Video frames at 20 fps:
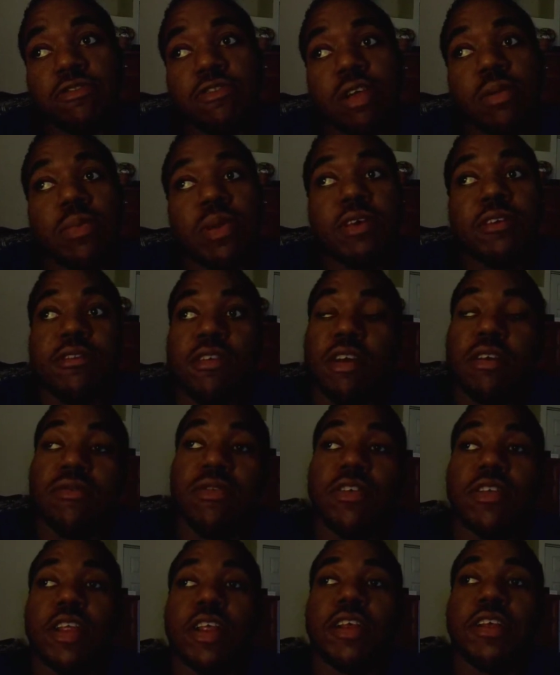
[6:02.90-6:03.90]
streaming
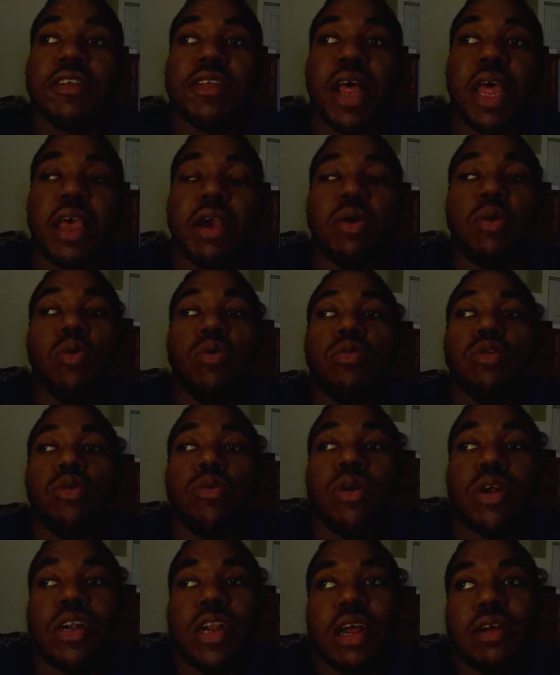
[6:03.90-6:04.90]
services like
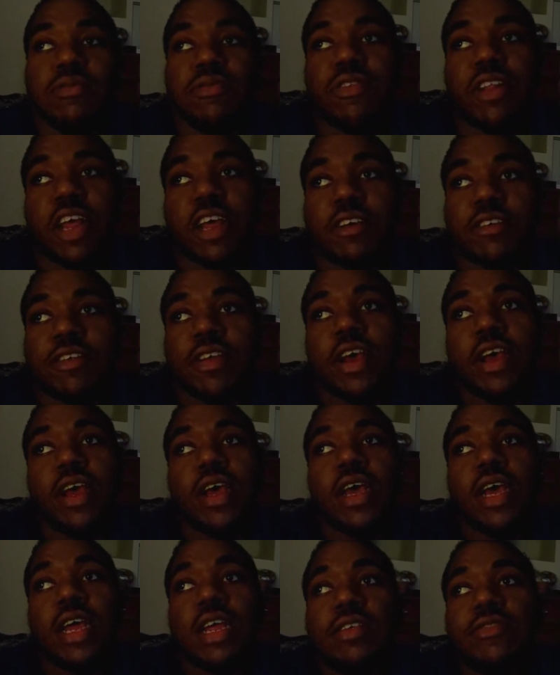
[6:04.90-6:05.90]
Hulu or Netflix,
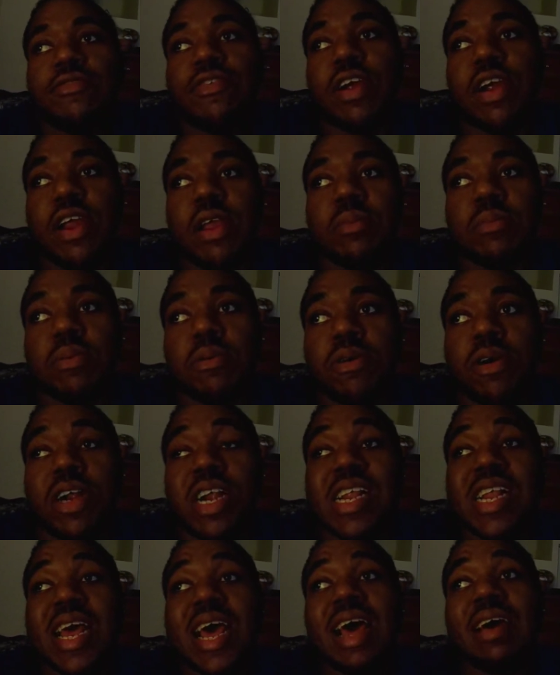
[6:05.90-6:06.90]
it's very
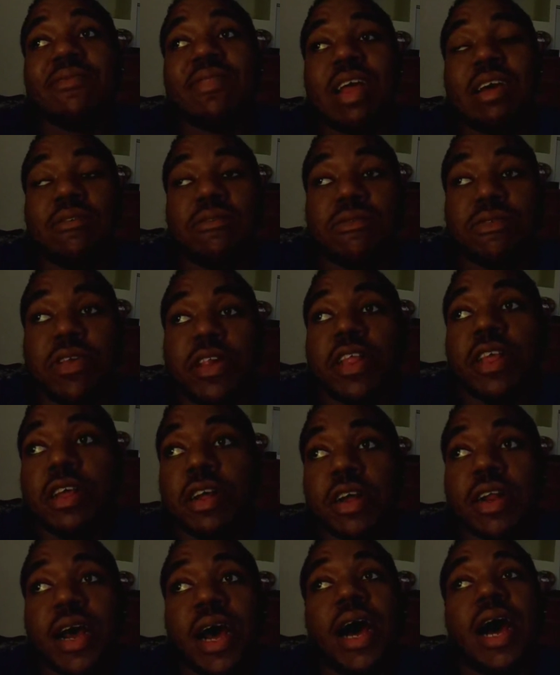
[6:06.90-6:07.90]
important to have that really
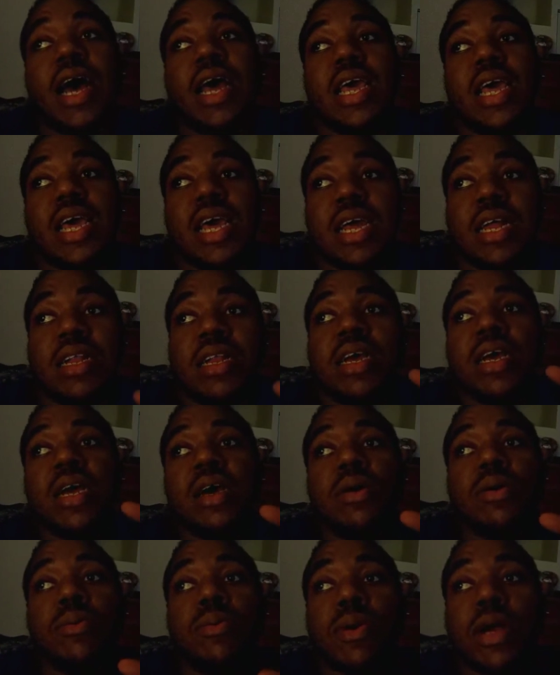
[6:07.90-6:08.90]
good high end,
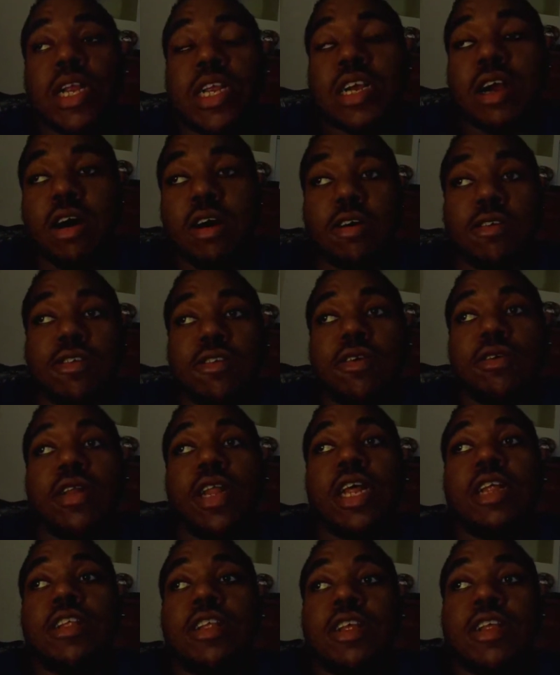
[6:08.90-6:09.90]
which also
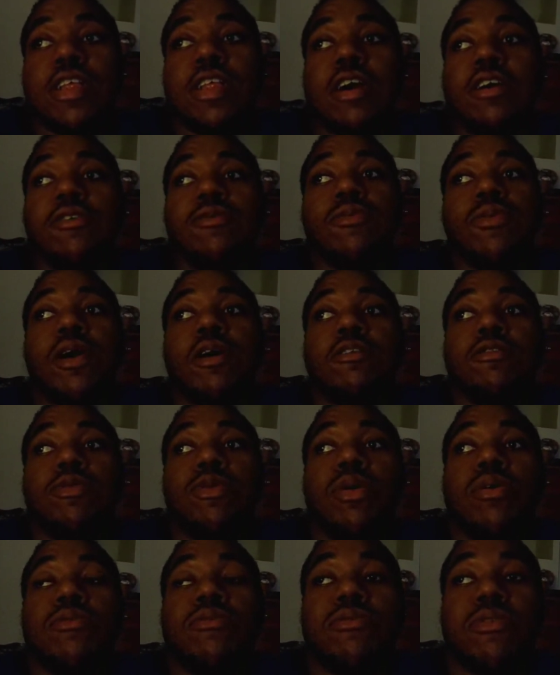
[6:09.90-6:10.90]
lends itself well
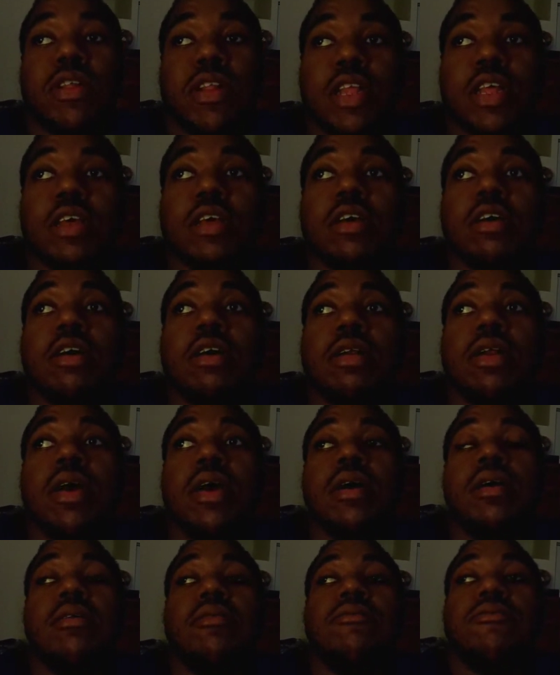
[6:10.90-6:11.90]
to a really good
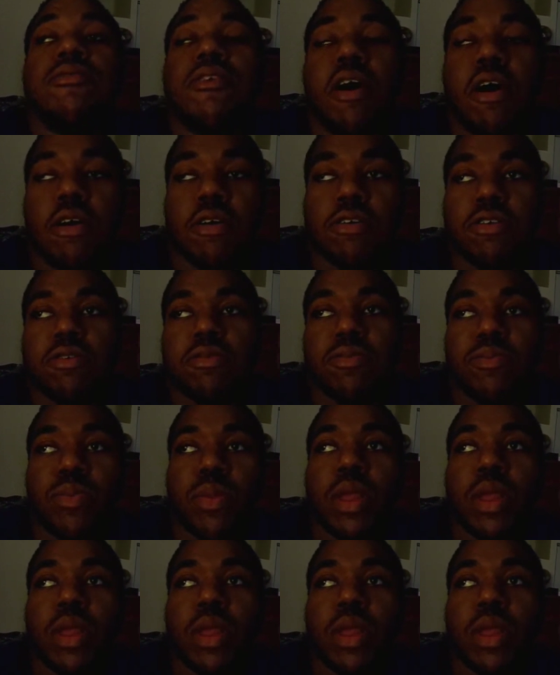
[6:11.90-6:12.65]
volume.